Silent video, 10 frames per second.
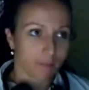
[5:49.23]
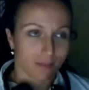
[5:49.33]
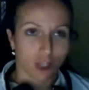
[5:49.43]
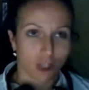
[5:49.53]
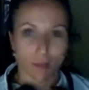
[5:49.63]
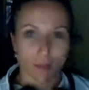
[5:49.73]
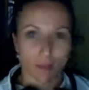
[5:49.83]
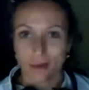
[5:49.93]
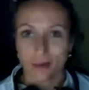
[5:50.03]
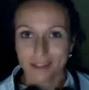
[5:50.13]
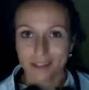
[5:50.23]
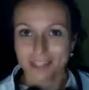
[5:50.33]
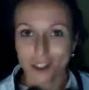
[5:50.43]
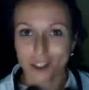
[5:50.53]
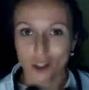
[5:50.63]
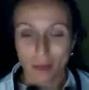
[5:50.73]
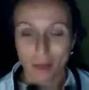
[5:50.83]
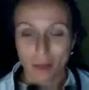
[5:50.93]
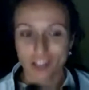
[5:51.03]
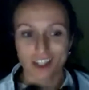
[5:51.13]
to talk about
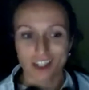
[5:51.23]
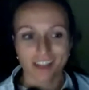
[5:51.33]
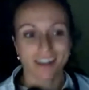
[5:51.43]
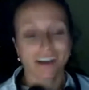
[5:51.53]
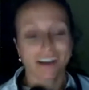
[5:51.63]
discrimination.